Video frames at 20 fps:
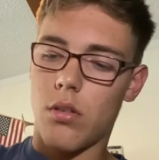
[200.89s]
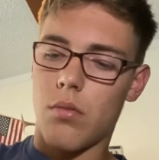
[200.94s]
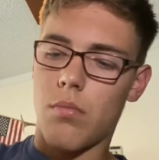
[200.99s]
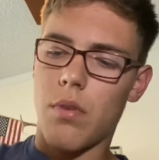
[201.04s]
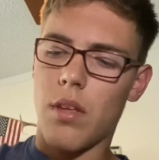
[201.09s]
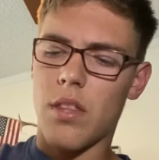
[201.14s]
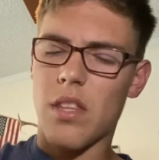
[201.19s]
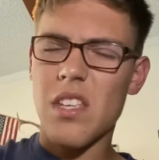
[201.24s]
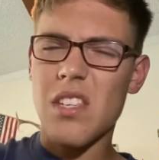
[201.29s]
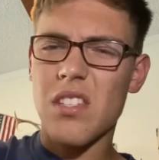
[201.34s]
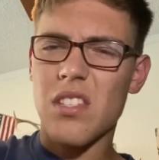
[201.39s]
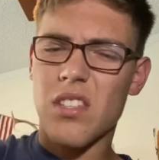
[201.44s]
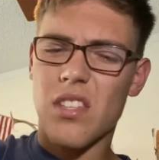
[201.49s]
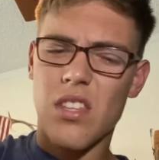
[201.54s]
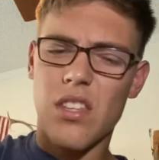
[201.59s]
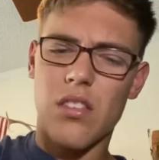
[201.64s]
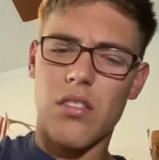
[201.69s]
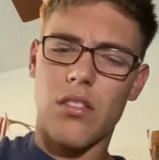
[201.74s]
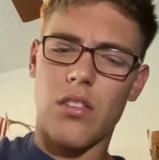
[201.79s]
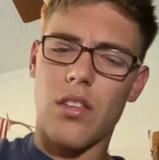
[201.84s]
Man,
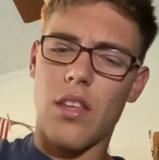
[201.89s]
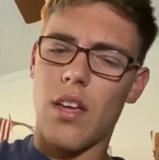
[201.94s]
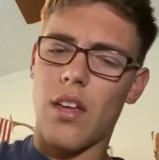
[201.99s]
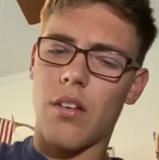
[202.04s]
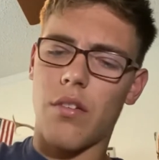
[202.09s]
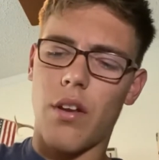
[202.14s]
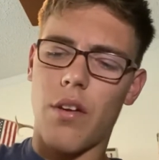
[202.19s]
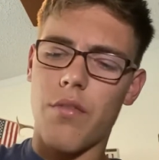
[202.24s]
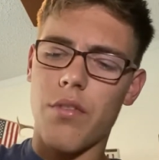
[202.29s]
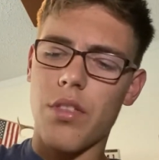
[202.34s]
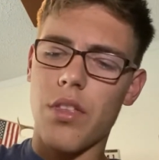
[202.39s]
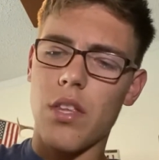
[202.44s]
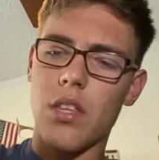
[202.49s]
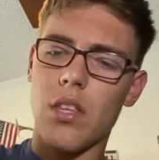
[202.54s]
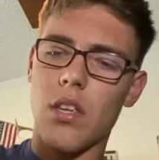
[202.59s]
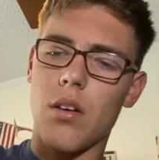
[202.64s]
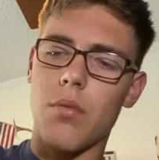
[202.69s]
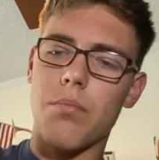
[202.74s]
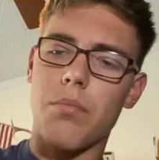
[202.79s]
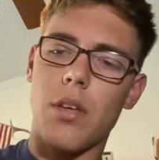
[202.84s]
everything
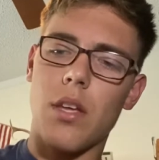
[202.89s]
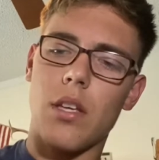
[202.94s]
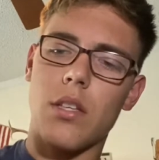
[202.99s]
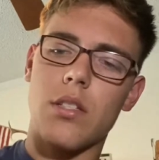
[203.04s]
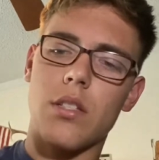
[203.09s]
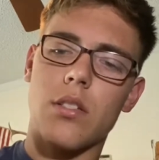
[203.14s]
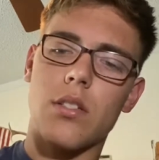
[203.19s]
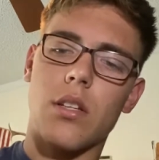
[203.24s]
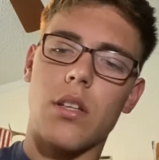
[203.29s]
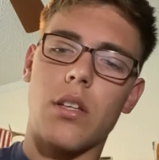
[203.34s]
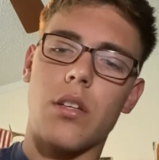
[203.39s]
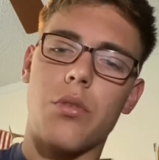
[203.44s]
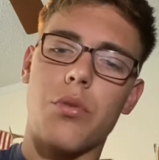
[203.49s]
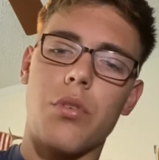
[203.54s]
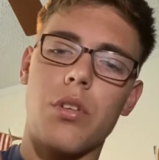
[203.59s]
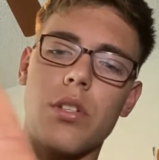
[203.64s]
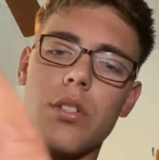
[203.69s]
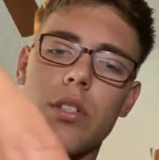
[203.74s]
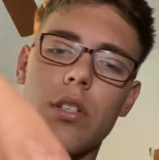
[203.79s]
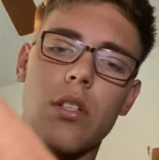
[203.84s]
Yum makes is like
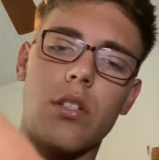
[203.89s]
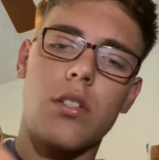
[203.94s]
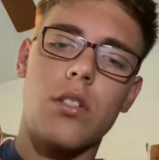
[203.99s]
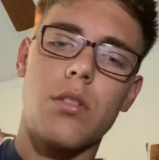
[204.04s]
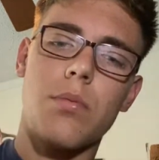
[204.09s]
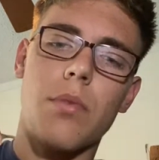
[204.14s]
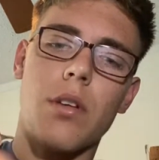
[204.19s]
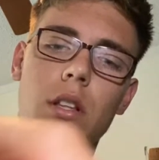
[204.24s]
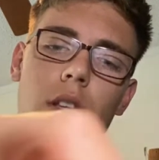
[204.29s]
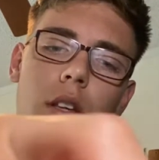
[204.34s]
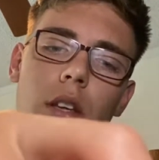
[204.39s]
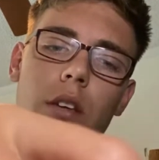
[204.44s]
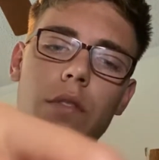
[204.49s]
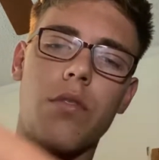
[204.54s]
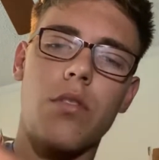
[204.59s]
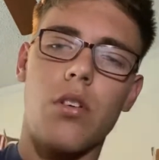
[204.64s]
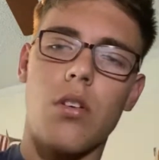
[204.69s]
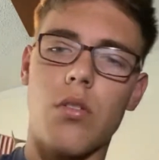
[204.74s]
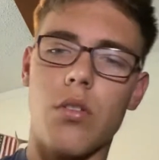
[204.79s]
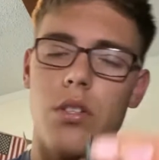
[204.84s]
greasy and smelly. Have
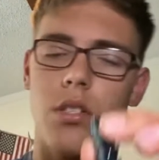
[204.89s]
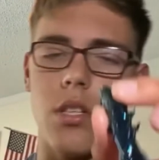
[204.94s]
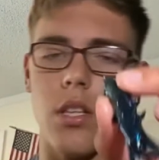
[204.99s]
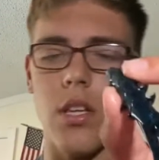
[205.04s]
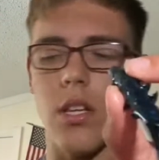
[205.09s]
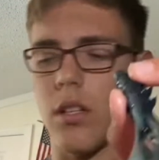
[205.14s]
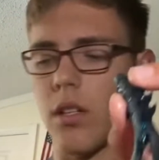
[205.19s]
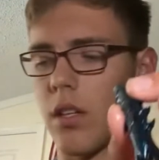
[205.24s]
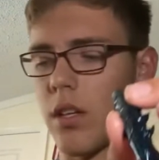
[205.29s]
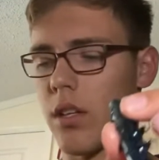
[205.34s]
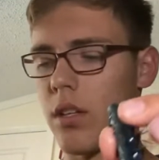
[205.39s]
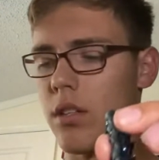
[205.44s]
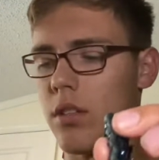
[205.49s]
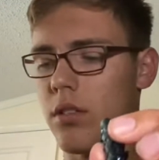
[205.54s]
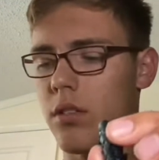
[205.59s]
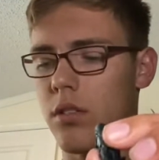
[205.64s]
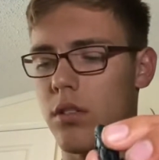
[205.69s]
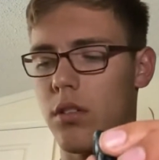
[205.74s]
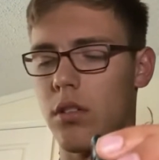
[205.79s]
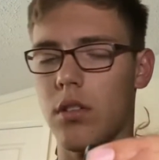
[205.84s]
you noticed that? Like,
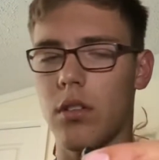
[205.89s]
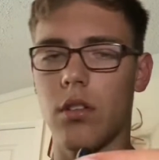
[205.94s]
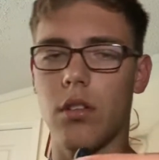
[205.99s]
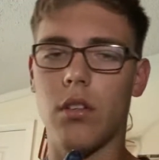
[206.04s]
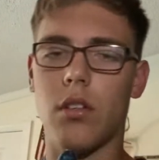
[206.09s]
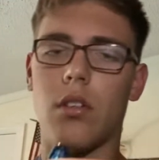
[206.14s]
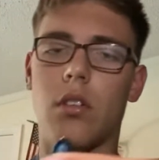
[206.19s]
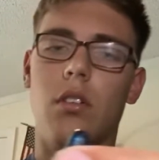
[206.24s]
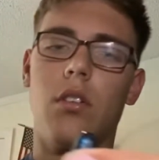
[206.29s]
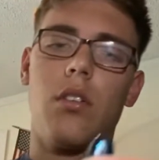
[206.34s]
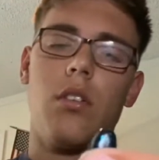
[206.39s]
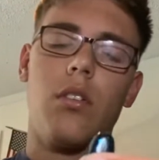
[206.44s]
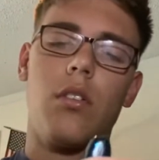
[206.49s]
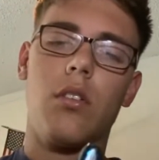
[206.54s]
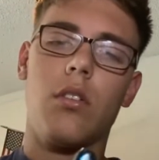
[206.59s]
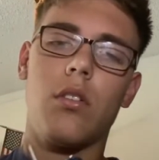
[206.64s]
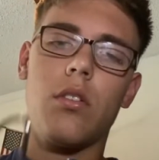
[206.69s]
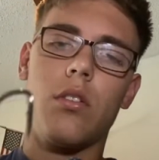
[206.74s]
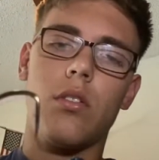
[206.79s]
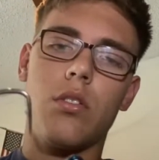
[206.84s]

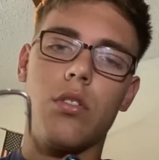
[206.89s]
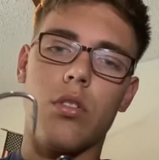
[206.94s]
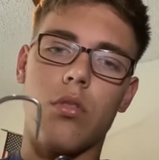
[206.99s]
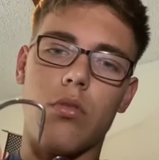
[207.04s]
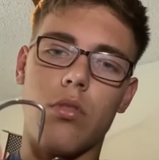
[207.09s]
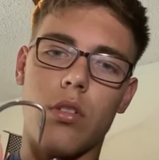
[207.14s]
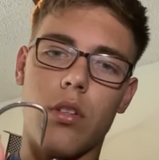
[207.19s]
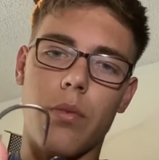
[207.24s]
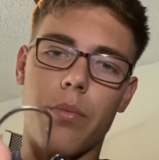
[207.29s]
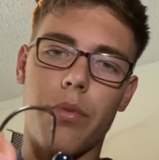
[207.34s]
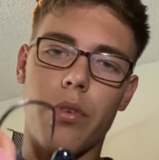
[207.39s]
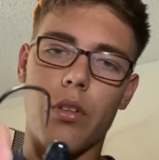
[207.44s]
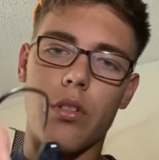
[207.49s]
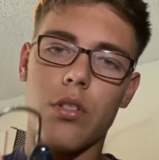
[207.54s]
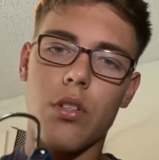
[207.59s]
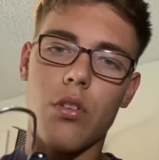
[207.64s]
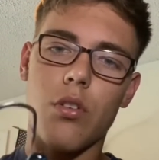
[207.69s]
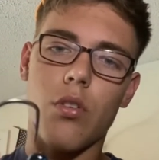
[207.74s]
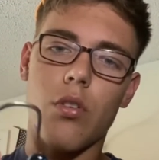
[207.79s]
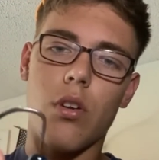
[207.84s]
so slippery.
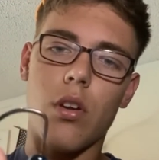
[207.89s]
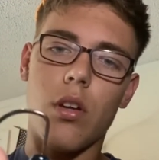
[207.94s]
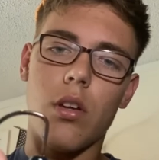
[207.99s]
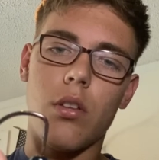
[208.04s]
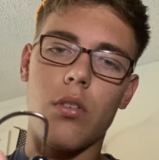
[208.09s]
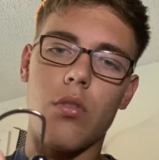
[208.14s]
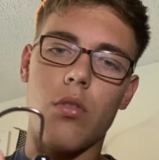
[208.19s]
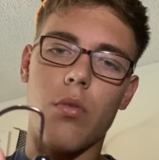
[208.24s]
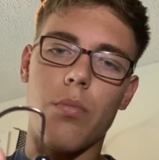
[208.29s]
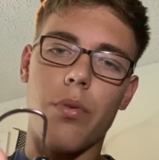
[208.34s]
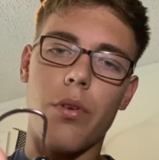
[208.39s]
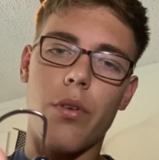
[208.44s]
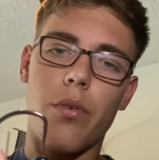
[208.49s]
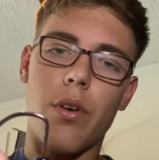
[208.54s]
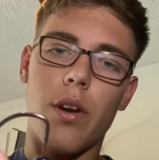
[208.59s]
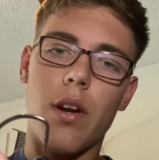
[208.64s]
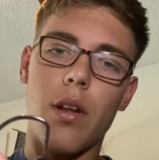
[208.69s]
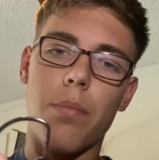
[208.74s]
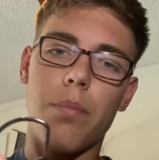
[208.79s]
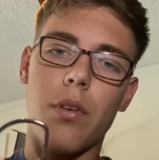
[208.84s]
So you're gonna put it
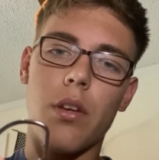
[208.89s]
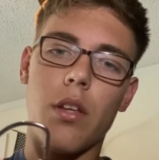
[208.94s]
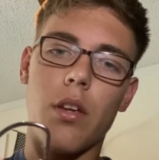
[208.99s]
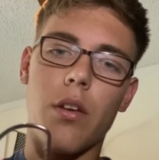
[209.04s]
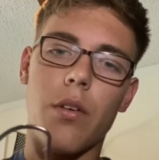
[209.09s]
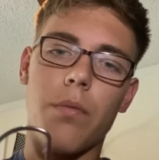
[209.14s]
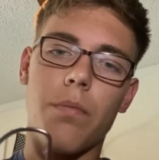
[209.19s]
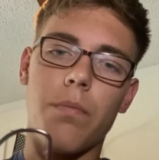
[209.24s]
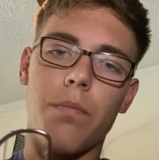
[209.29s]
right up in here,